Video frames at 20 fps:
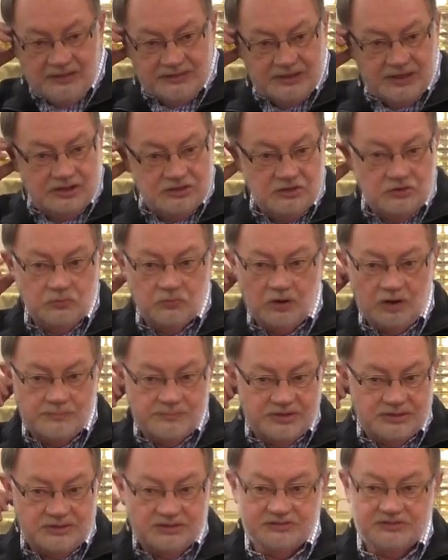that you want
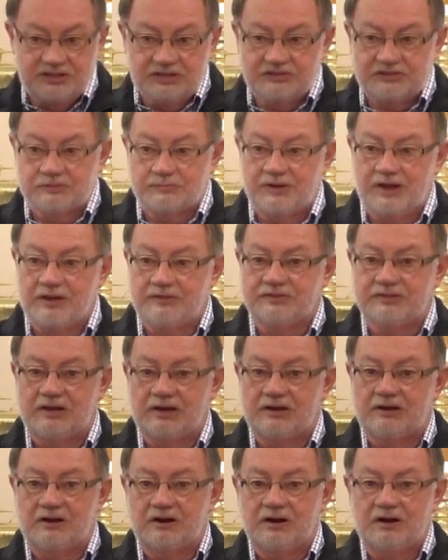me to teach about
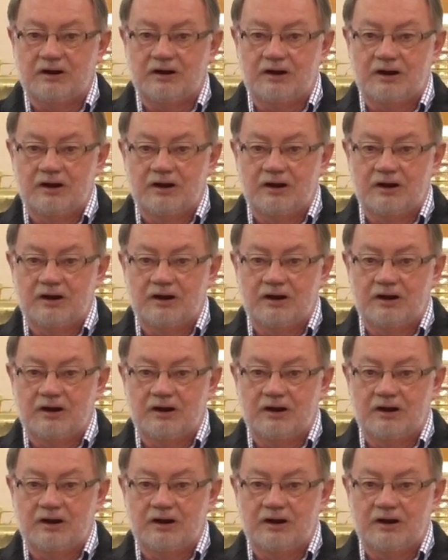that are,